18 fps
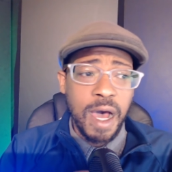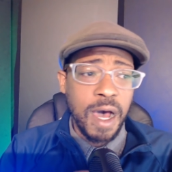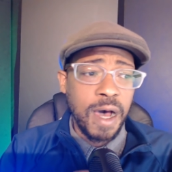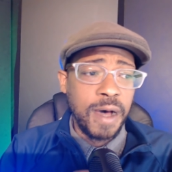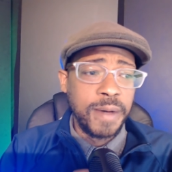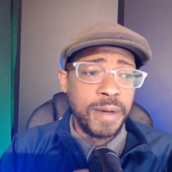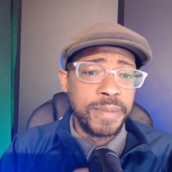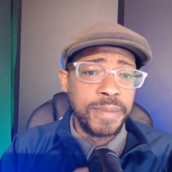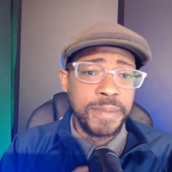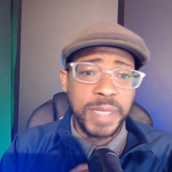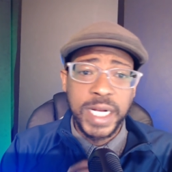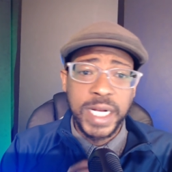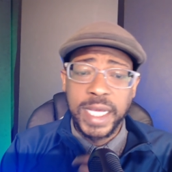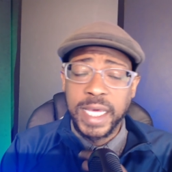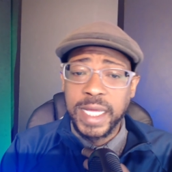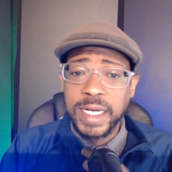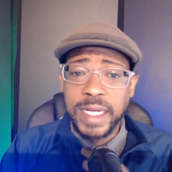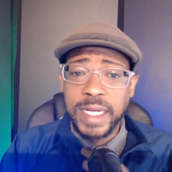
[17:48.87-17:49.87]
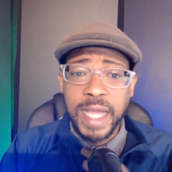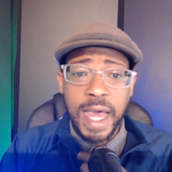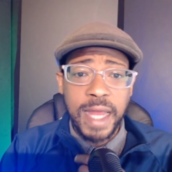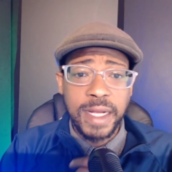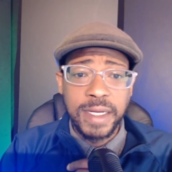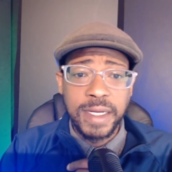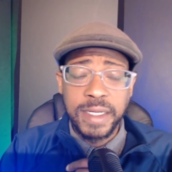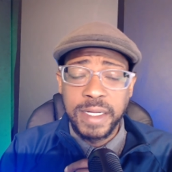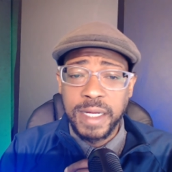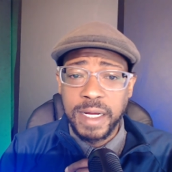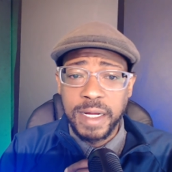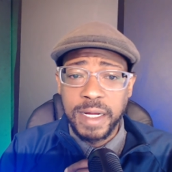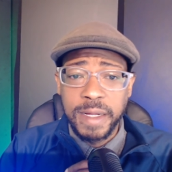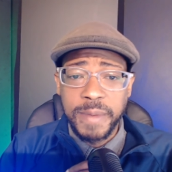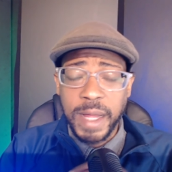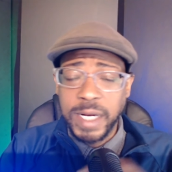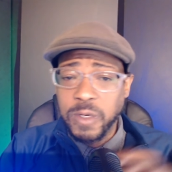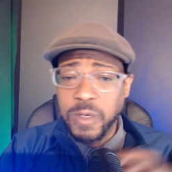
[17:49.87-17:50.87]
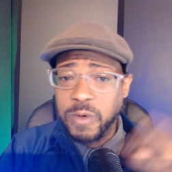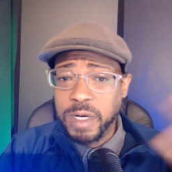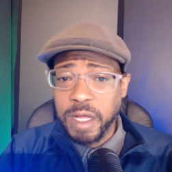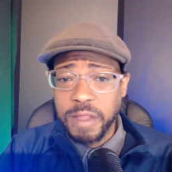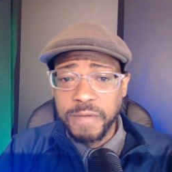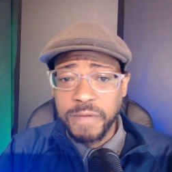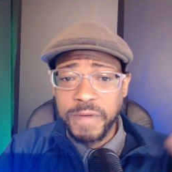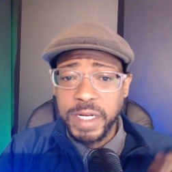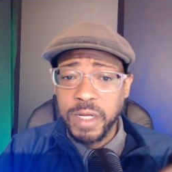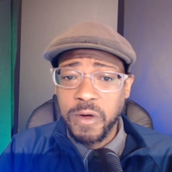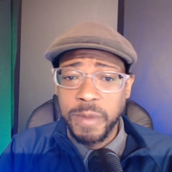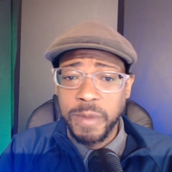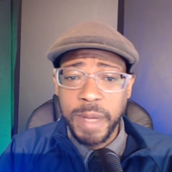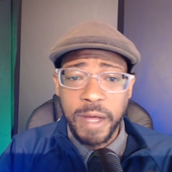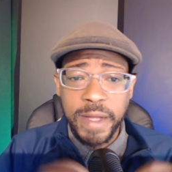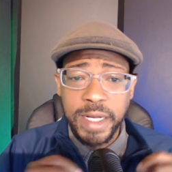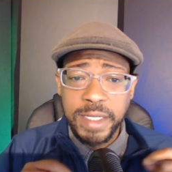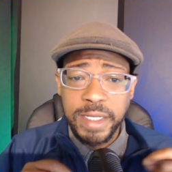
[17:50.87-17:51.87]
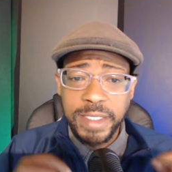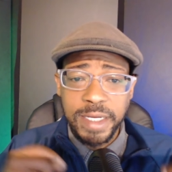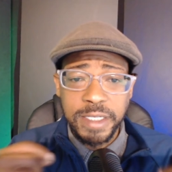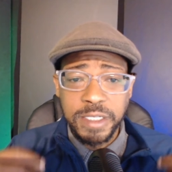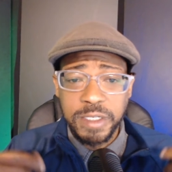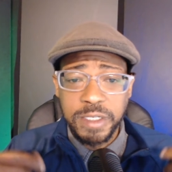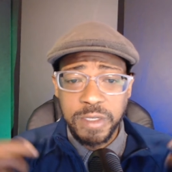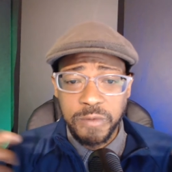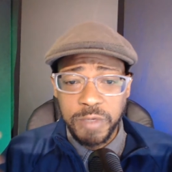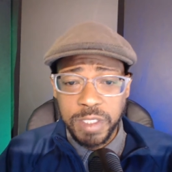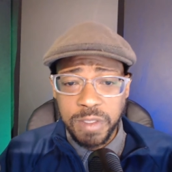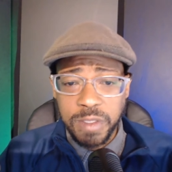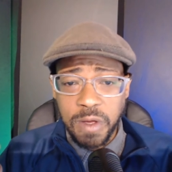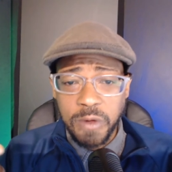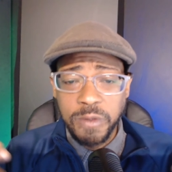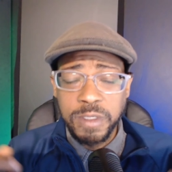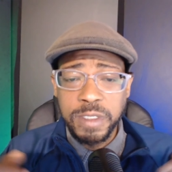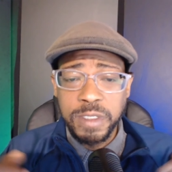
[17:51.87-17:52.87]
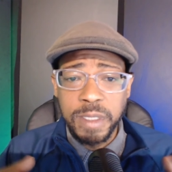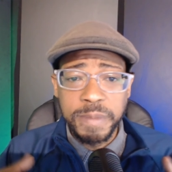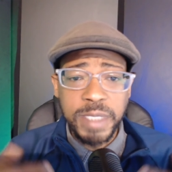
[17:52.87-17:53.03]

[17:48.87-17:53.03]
Um, but again, kind of, uh, I do another video about inattention to results.